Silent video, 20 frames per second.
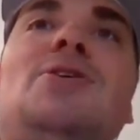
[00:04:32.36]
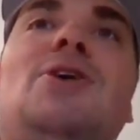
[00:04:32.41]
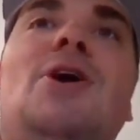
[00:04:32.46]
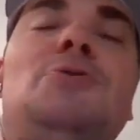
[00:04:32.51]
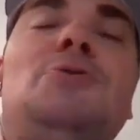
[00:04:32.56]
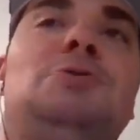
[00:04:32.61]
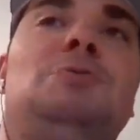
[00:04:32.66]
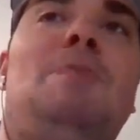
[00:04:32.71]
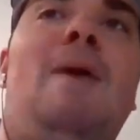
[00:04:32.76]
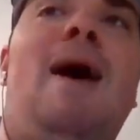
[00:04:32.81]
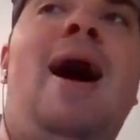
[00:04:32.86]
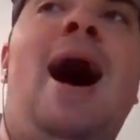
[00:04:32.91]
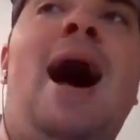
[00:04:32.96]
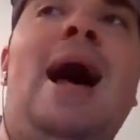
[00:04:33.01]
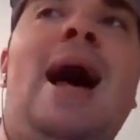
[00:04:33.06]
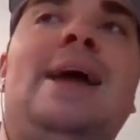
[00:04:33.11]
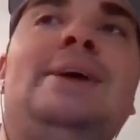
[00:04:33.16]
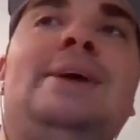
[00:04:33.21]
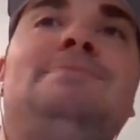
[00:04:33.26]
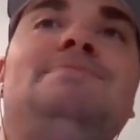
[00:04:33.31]
goes
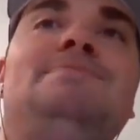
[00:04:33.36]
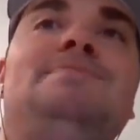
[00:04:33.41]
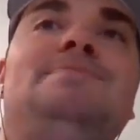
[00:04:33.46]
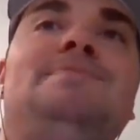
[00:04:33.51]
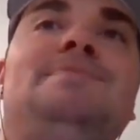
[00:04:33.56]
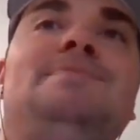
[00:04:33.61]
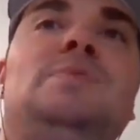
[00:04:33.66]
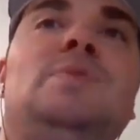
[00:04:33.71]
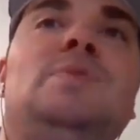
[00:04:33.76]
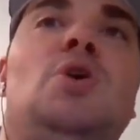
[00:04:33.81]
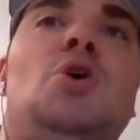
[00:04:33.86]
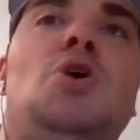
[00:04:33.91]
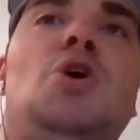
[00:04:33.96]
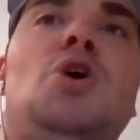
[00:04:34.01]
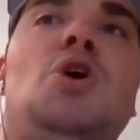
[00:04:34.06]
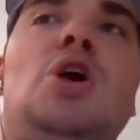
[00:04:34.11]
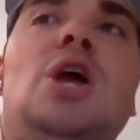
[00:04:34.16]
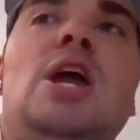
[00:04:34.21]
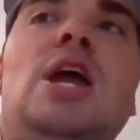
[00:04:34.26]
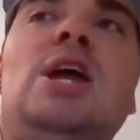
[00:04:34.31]
by
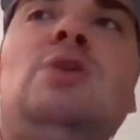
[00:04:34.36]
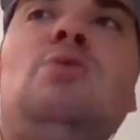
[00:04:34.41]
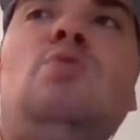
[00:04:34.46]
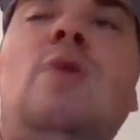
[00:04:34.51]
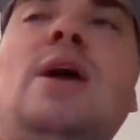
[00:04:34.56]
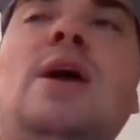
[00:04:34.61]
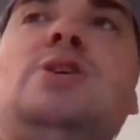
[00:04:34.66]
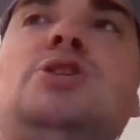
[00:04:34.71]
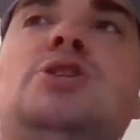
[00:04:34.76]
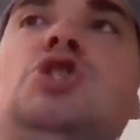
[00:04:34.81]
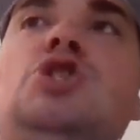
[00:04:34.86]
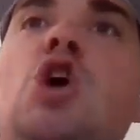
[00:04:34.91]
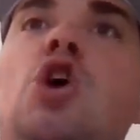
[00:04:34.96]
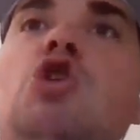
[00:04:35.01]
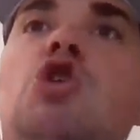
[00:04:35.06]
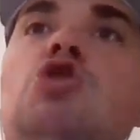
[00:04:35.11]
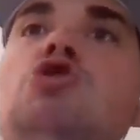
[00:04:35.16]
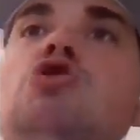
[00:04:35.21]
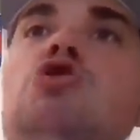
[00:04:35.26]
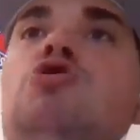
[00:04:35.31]
in which
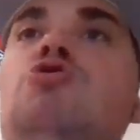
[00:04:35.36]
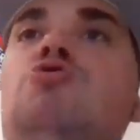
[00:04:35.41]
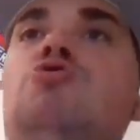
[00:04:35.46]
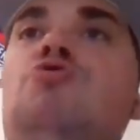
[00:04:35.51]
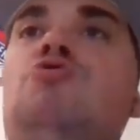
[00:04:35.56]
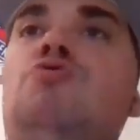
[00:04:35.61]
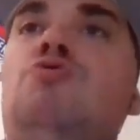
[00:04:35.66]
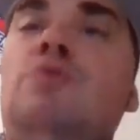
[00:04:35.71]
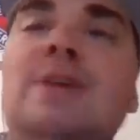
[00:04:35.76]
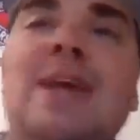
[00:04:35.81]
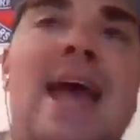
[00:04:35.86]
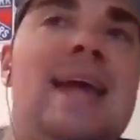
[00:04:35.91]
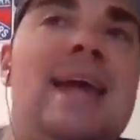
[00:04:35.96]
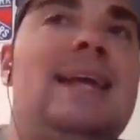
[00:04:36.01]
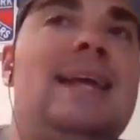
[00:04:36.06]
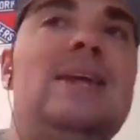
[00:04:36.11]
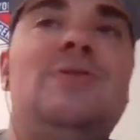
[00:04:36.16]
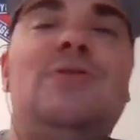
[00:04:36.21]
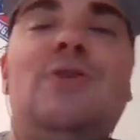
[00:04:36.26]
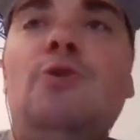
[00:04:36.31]

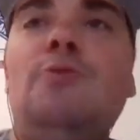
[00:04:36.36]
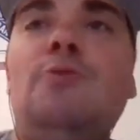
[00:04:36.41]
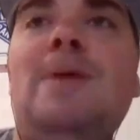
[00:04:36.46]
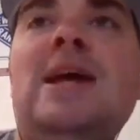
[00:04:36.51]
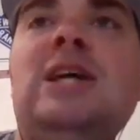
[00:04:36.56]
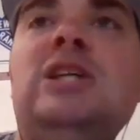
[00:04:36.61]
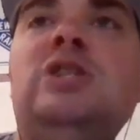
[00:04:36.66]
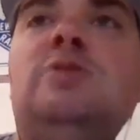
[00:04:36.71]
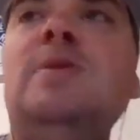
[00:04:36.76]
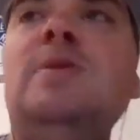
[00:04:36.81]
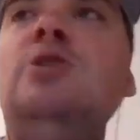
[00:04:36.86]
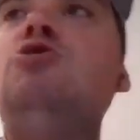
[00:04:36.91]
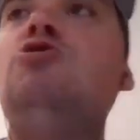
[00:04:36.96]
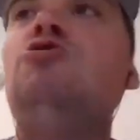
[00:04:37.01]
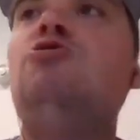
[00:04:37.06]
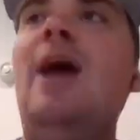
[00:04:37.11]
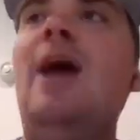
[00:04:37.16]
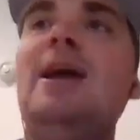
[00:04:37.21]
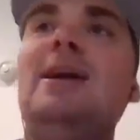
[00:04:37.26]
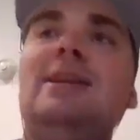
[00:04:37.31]
Yankee third baseman
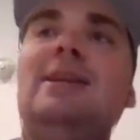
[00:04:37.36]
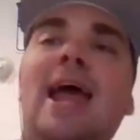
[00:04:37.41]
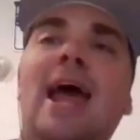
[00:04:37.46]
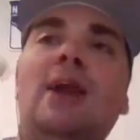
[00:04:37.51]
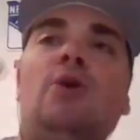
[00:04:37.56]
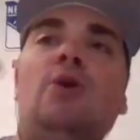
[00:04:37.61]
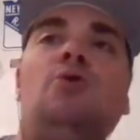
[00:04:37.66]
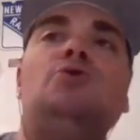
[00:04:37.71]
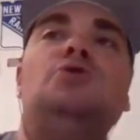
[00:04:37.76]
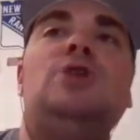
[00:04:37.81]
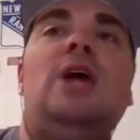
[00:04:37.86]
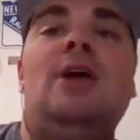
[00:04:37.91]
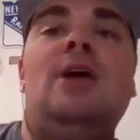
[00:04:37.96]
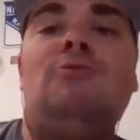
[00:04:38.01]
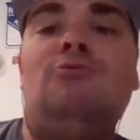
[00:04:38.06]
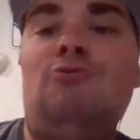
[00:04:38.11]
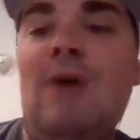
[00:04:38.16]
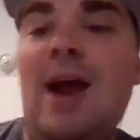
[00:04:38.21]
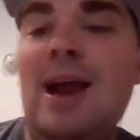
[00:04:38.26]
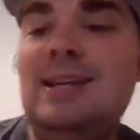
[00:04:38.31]
Craig Nettles
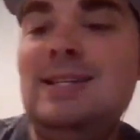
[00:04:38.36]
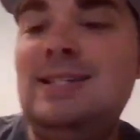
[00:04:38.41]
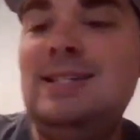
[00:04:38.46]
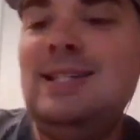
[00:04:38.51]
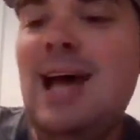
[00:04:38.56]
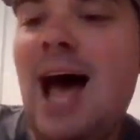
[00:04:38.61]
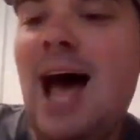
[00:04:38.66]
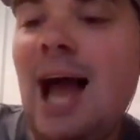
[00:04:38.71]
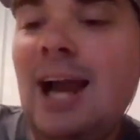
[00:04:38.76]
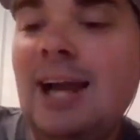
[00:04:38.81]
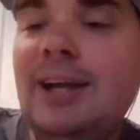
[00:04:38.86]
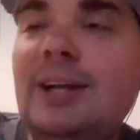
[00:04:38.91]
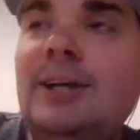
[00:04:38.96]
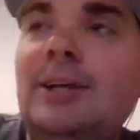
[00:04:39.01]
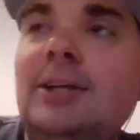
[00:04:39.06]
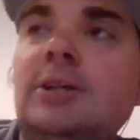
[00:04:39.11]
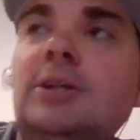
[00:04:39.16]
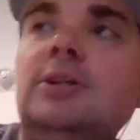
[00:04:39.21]
and Red Sox